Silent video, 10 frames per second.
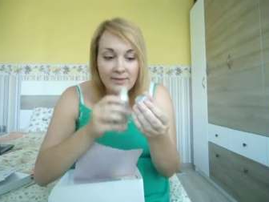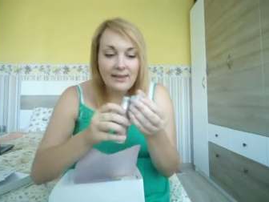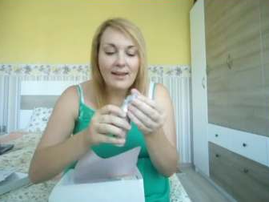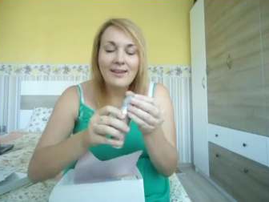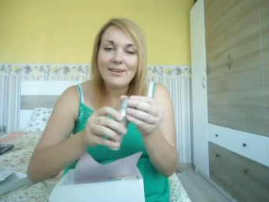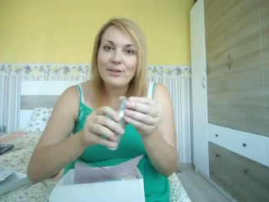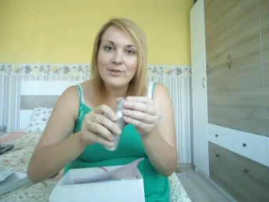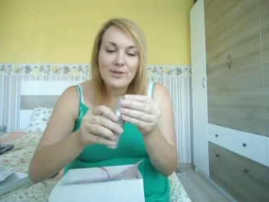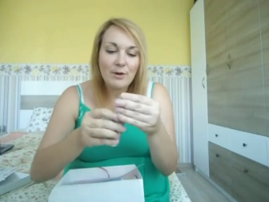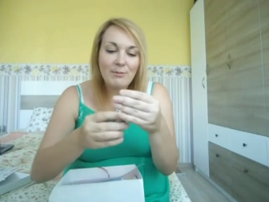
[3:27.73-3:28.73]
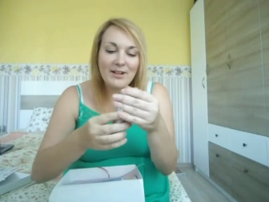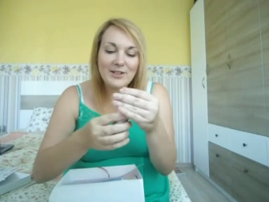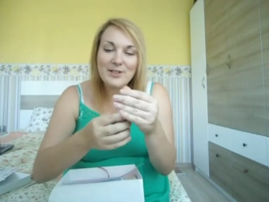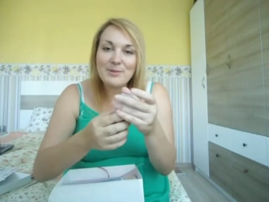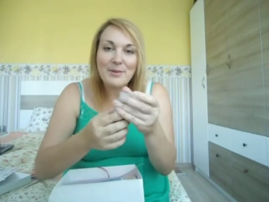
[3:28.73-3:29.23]
Thank you so much.
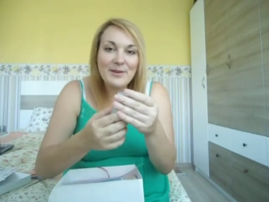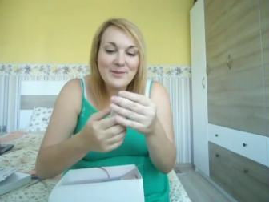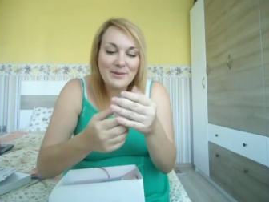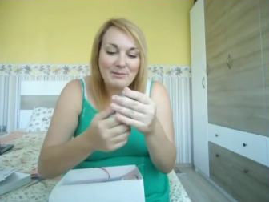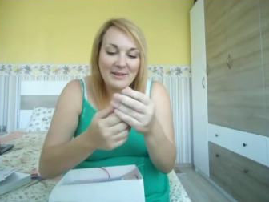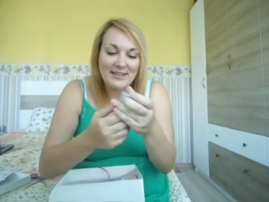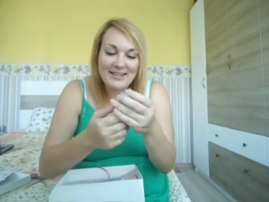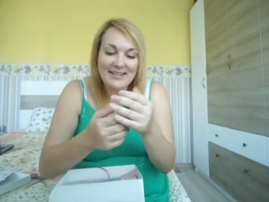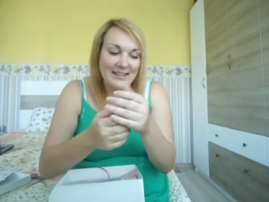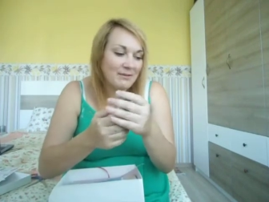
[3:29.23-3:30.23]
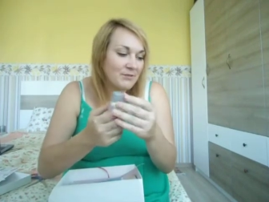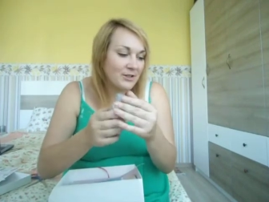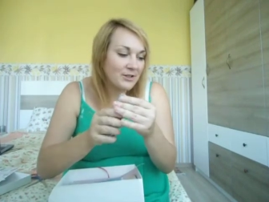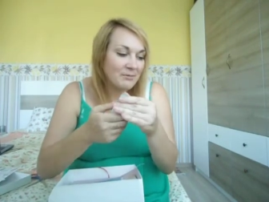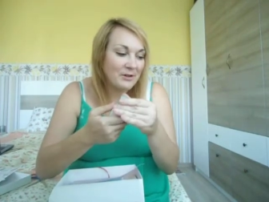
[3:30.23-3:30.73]
Smells amazing. I'm
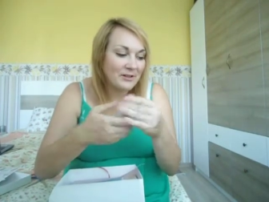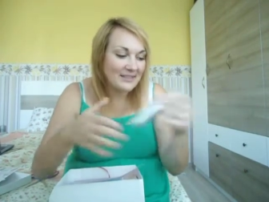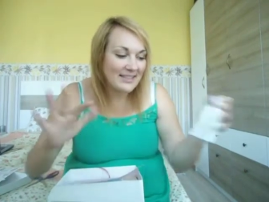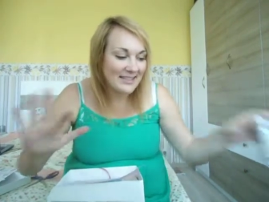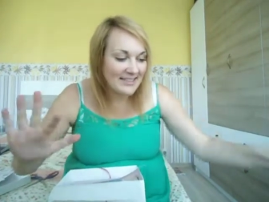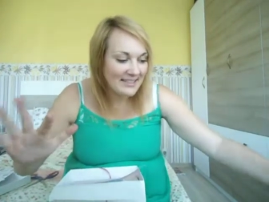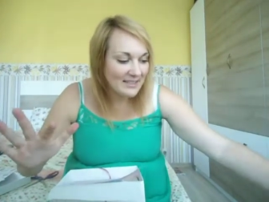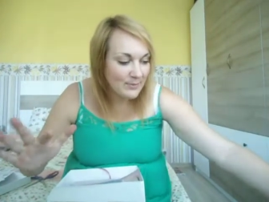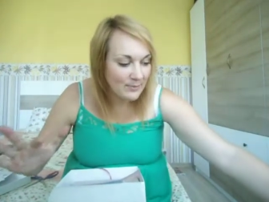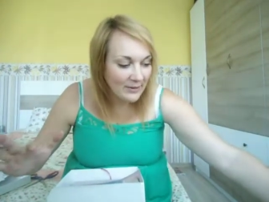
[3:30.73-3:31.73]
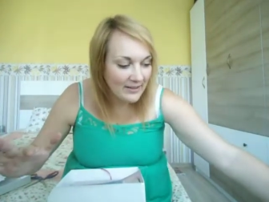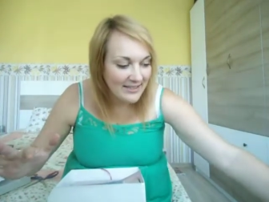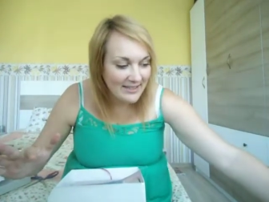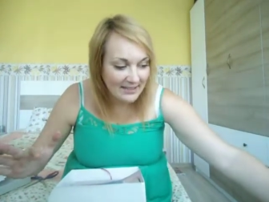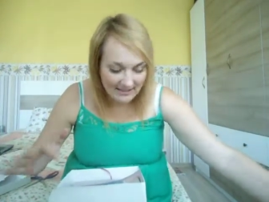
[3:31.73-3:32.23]
sure I'm gonna test this
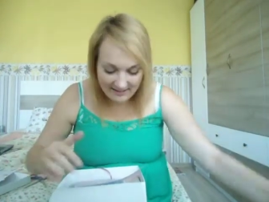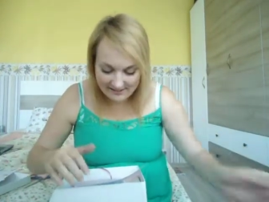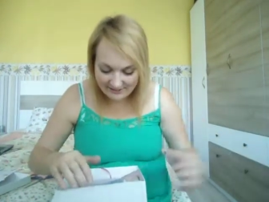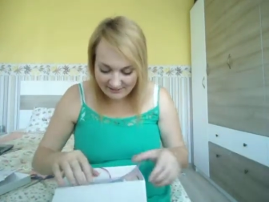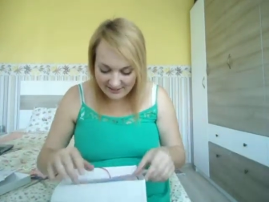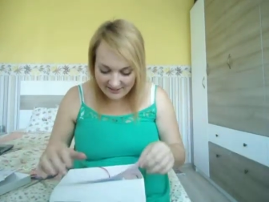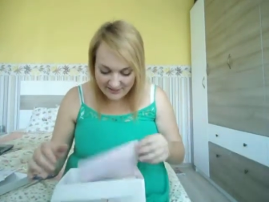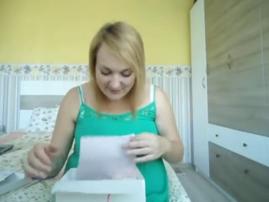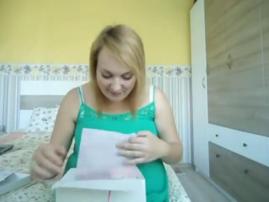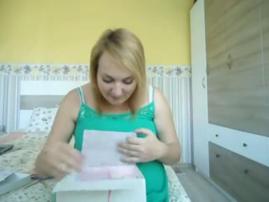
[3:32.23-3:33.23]
product in other videos as